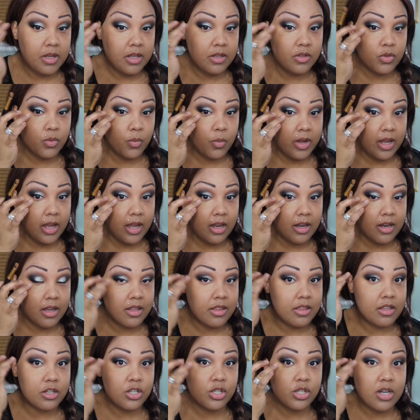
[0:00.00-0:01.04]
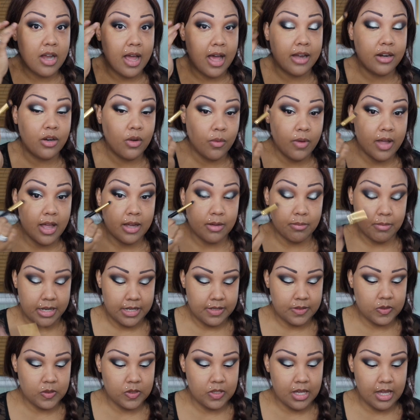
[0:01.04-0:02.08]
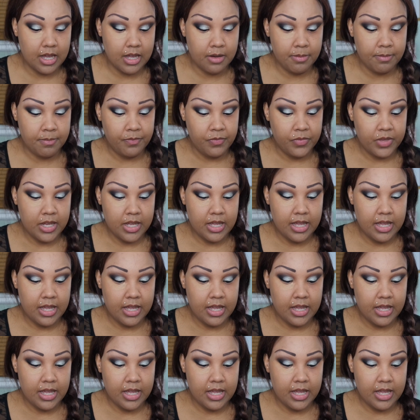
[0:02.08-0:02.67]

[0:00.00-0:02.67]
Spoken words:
between the shadow and my skin,